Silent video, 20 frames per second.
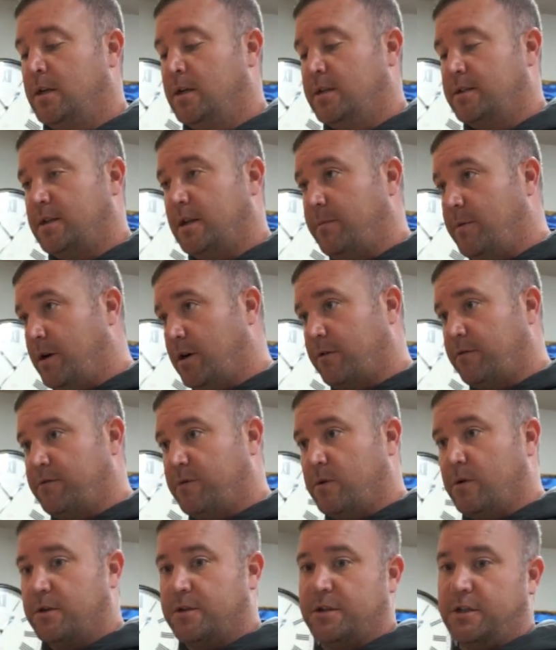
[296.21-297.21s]
said American
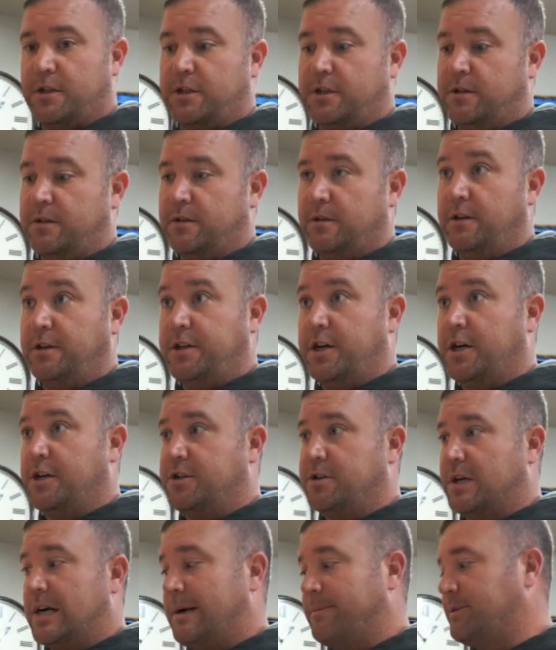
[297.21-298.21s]
Force and then the
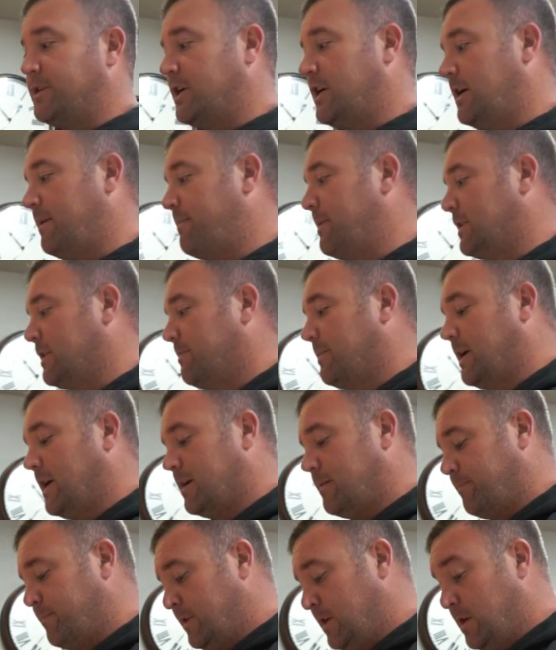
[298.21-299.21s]
drop shop at the
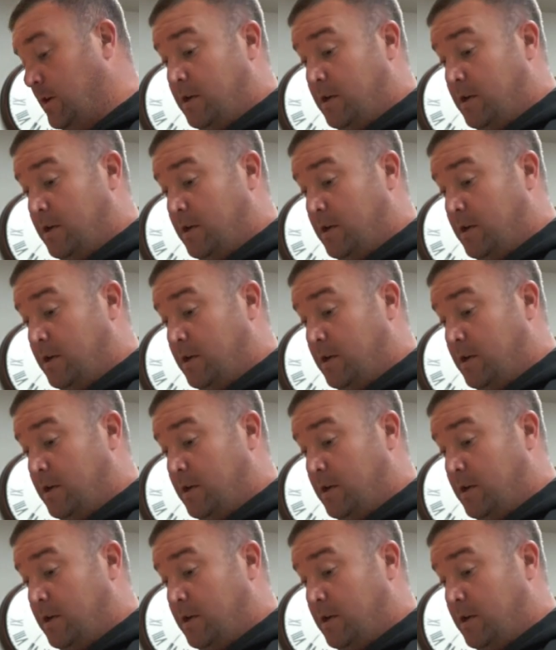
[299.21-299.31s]
bottom.